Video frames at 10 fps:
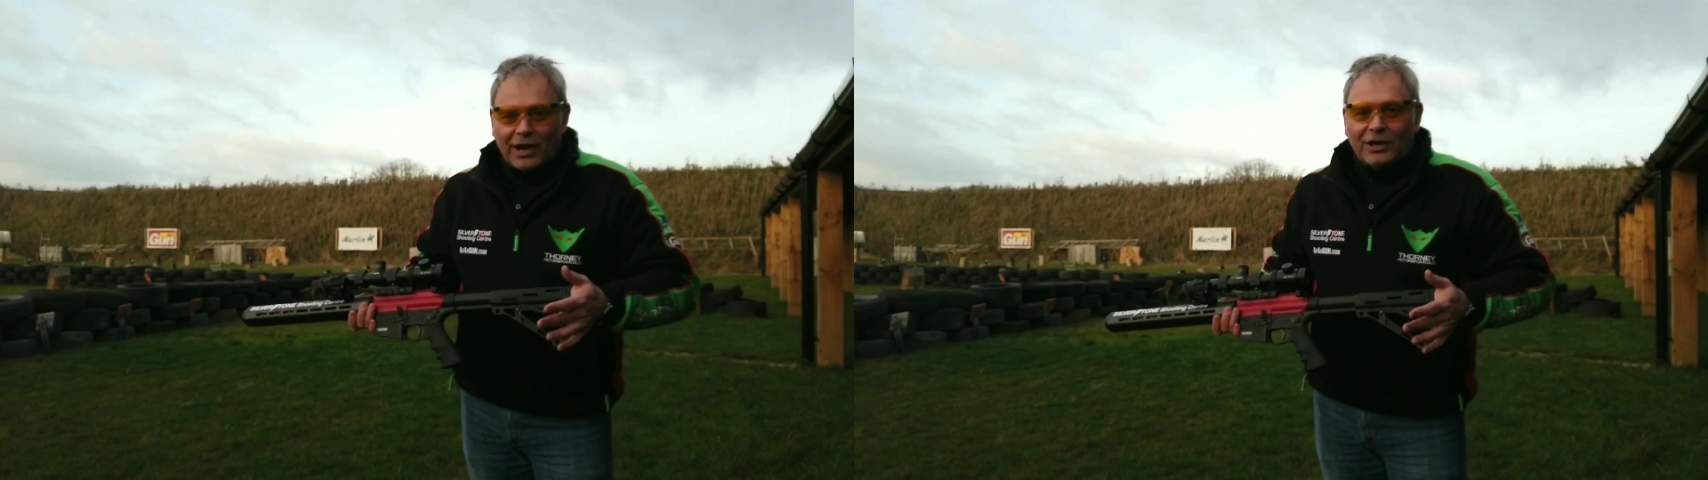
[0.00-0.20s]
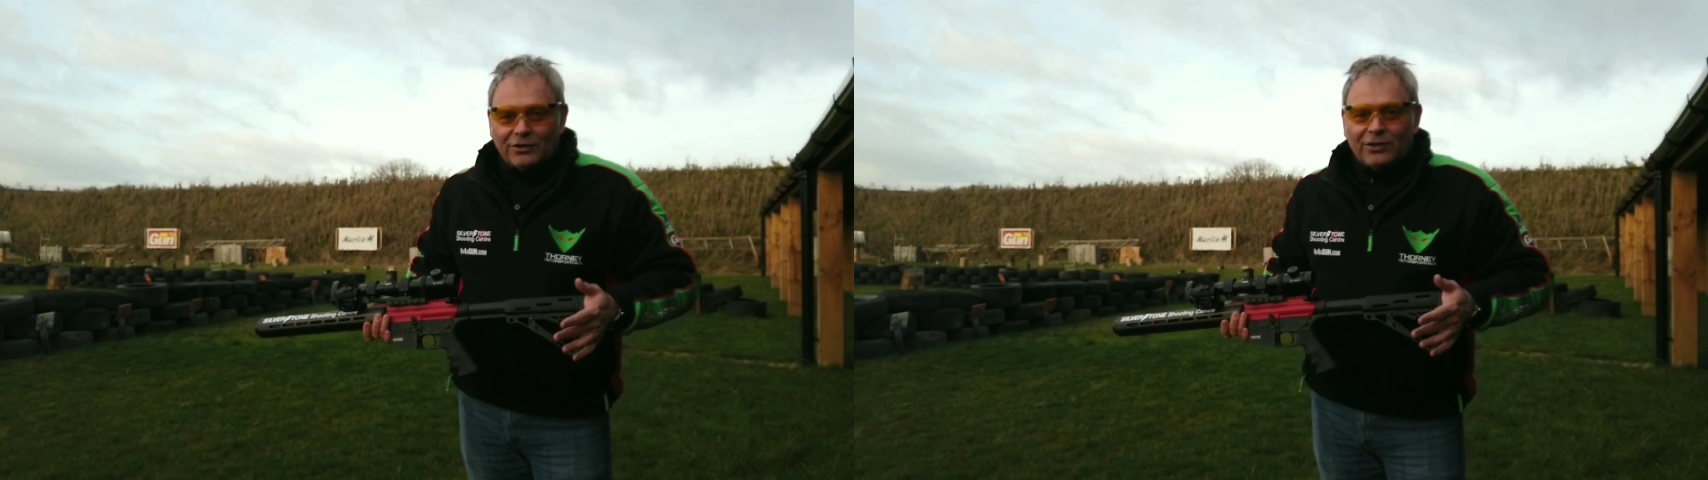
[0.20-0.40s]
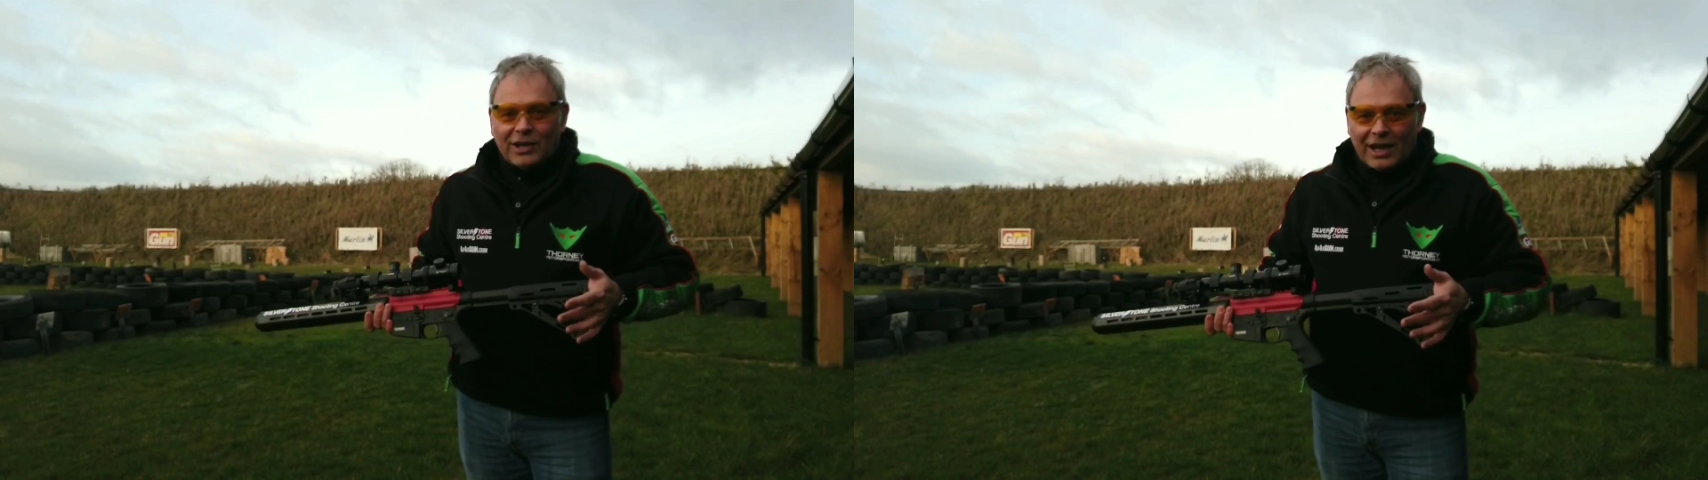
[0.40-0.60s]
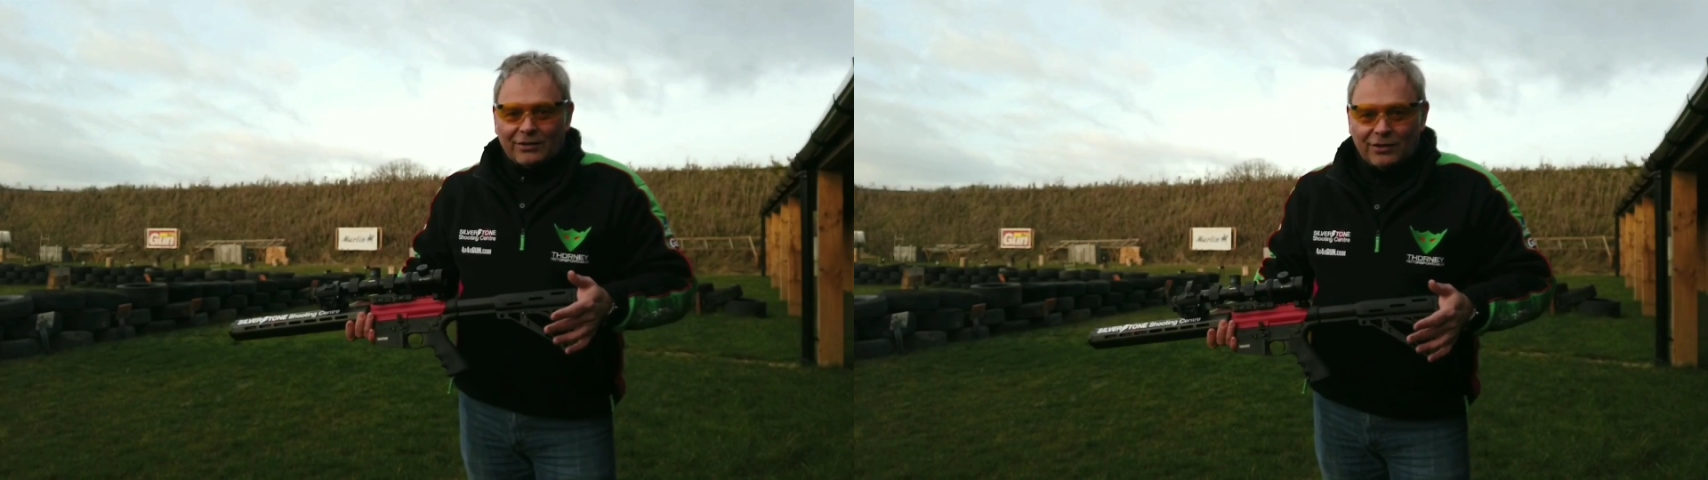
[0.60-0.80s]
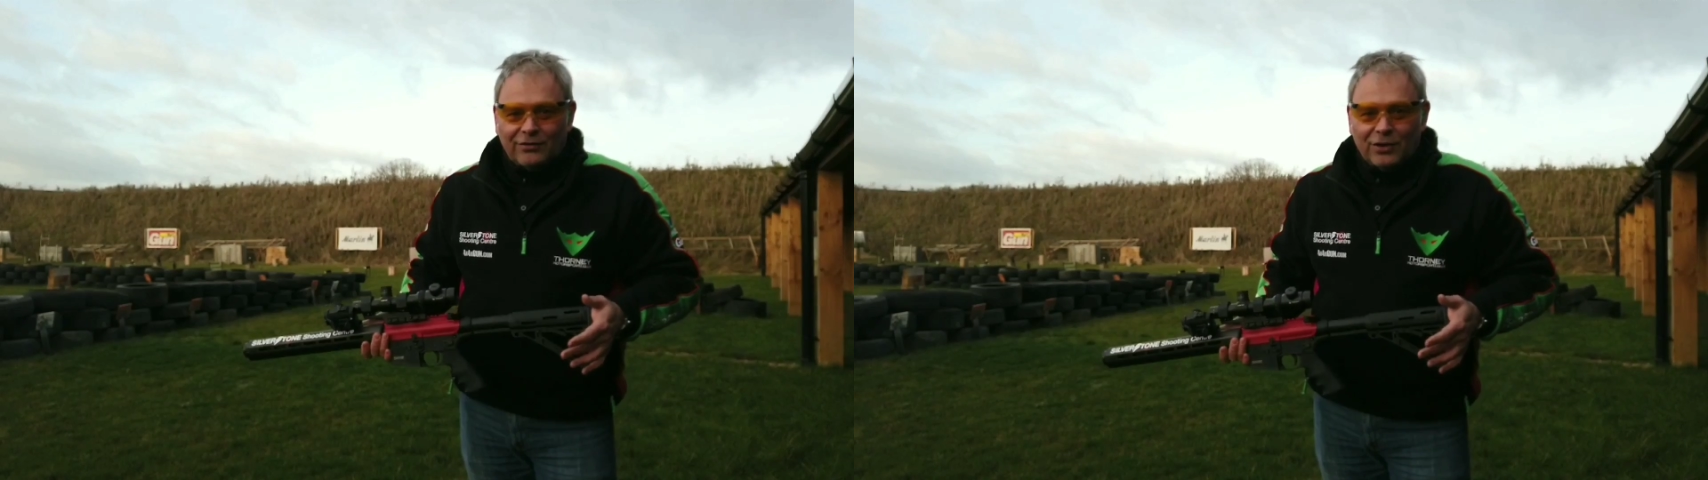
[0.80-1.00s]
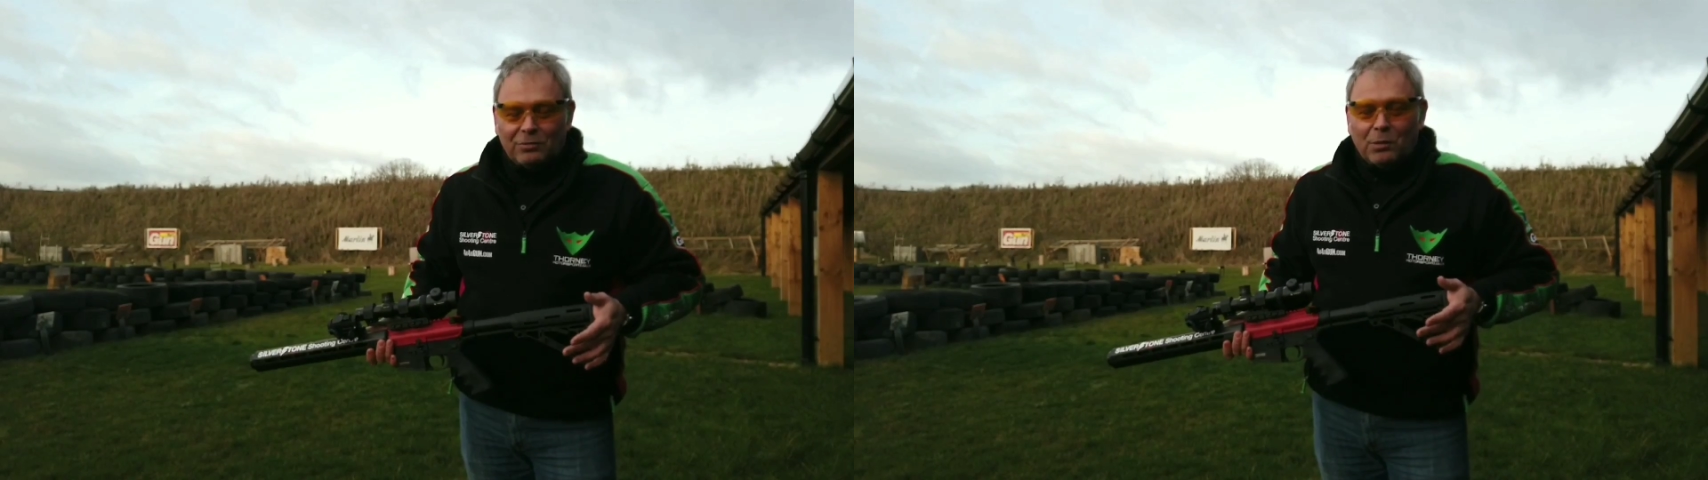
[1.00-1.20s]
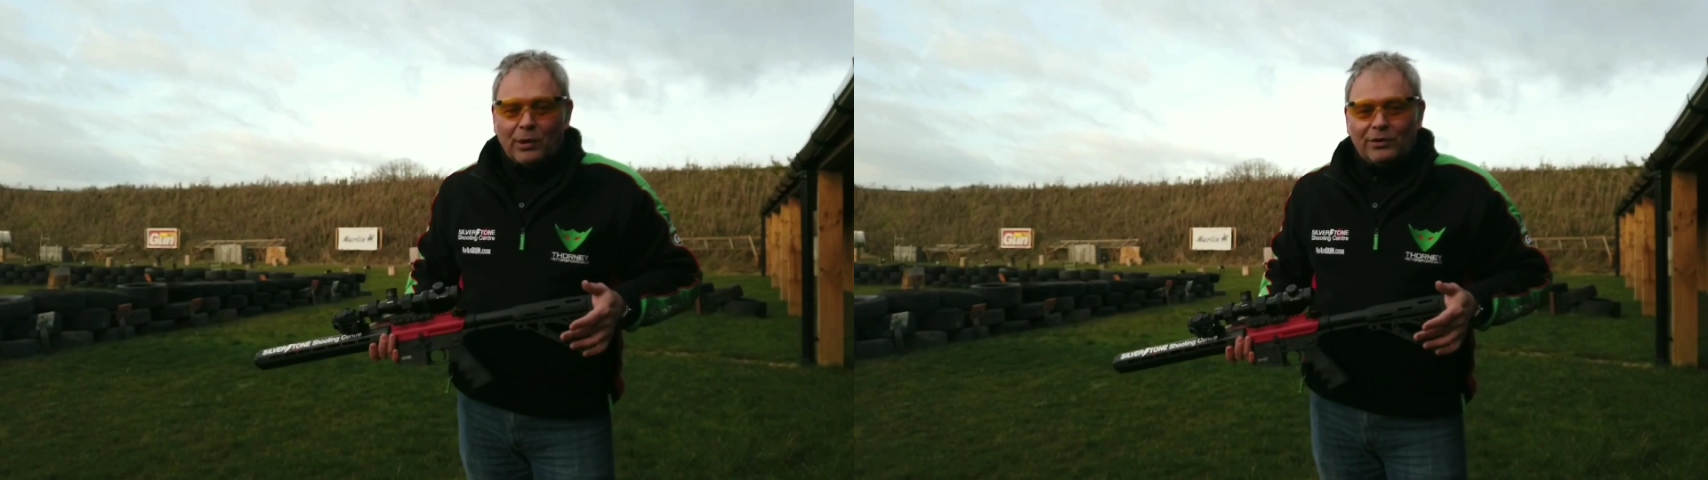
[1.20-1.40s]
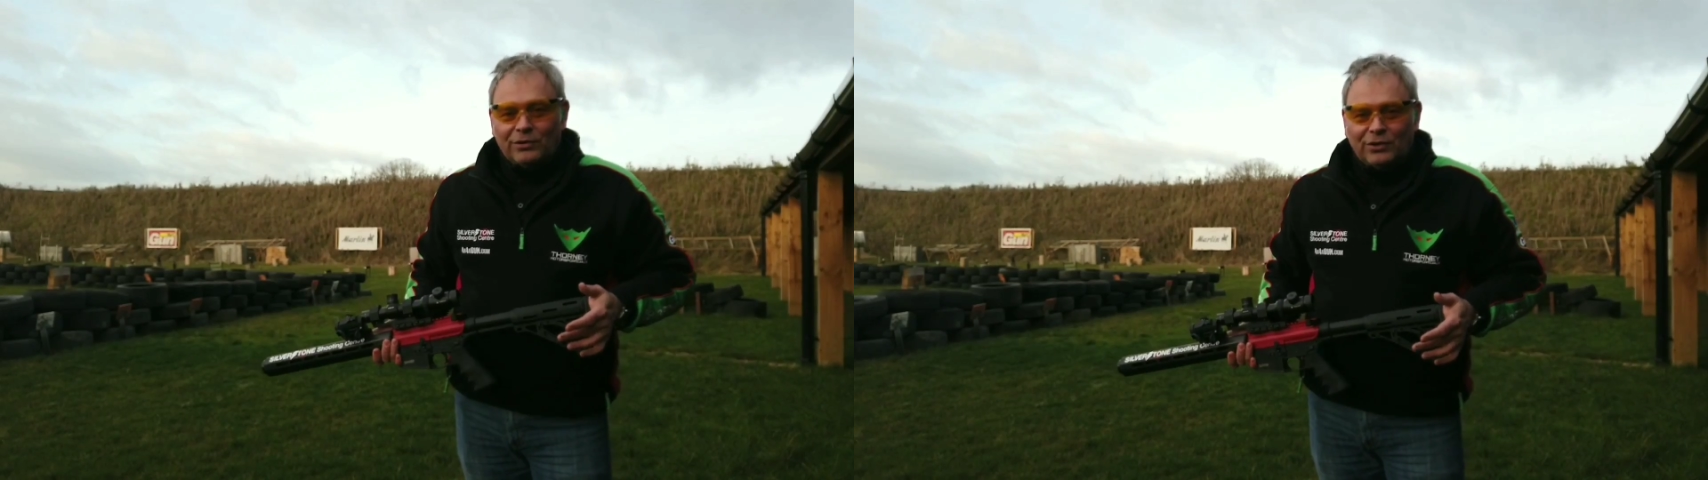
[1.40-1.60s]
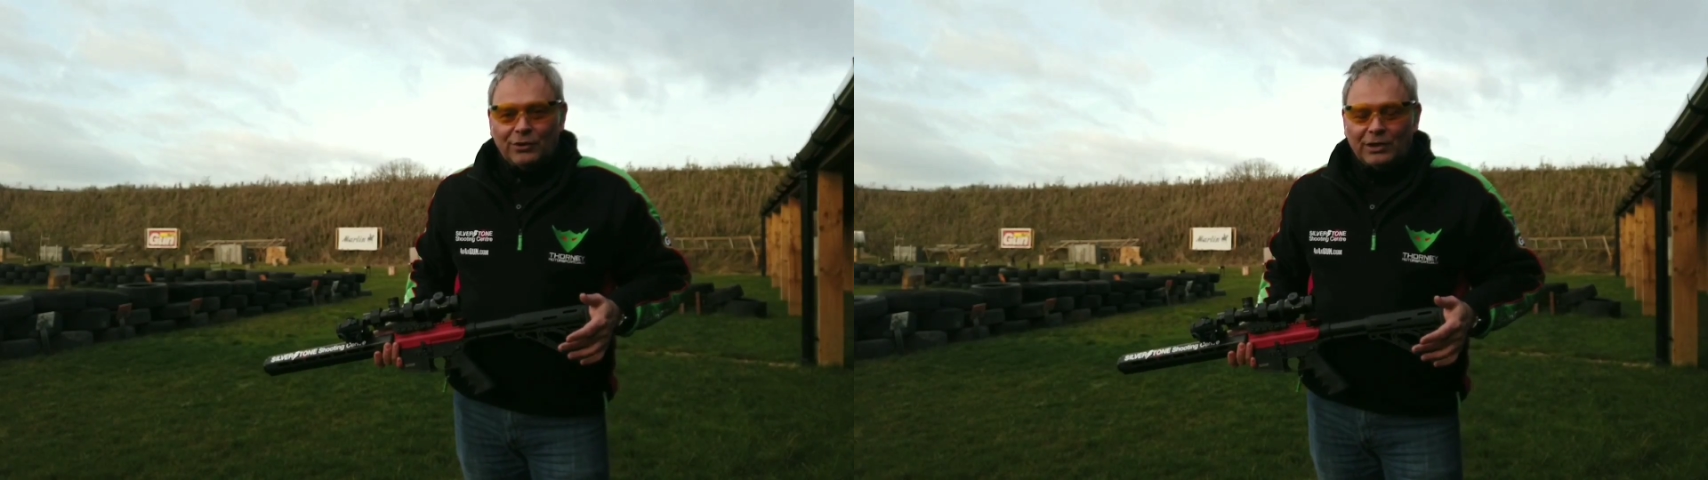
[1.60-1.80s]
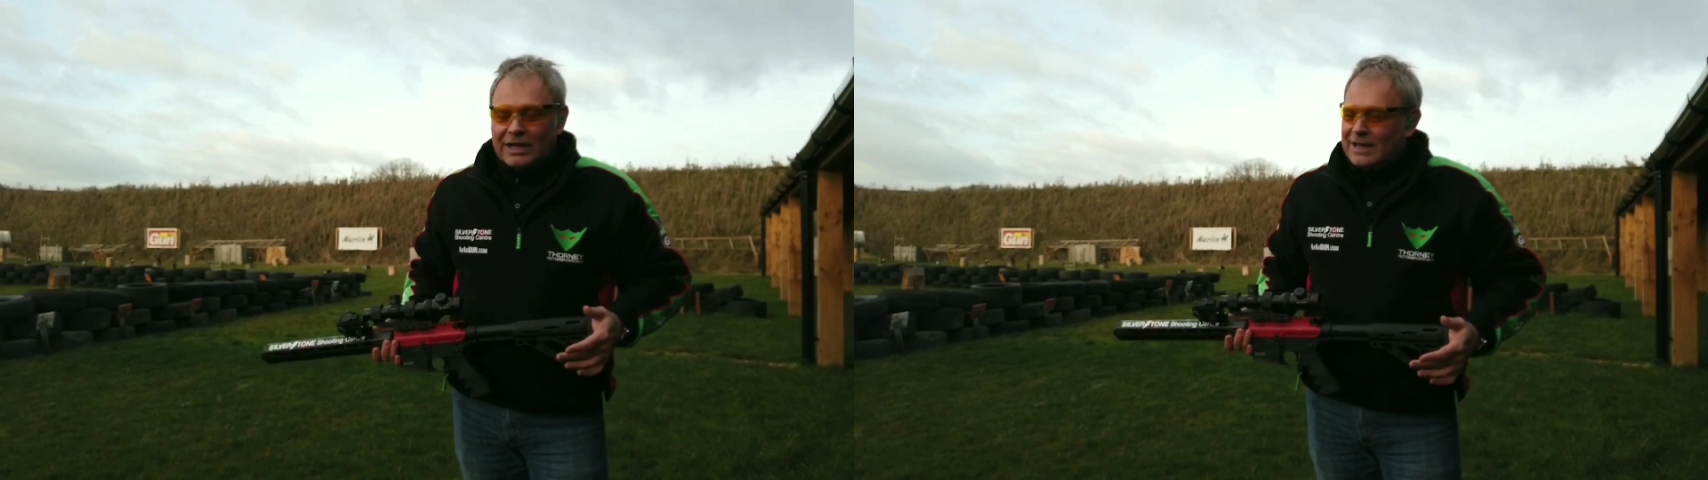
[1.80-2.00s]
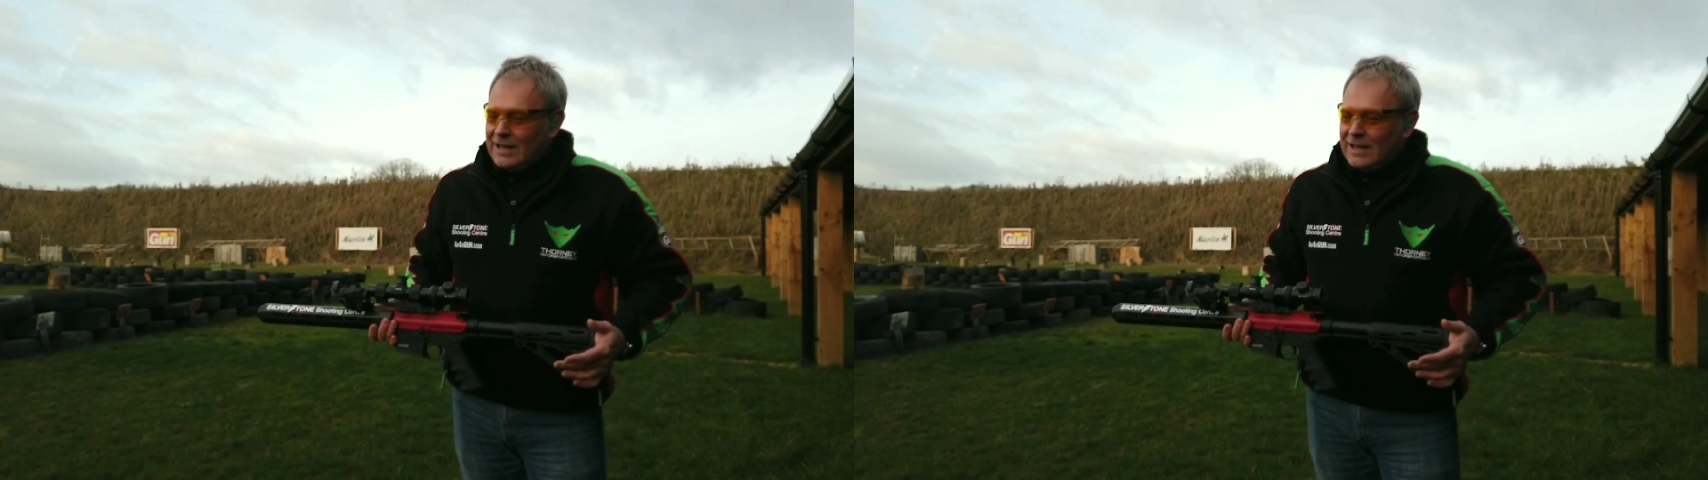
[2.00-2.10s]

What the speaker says: range to get to the first point to shoot.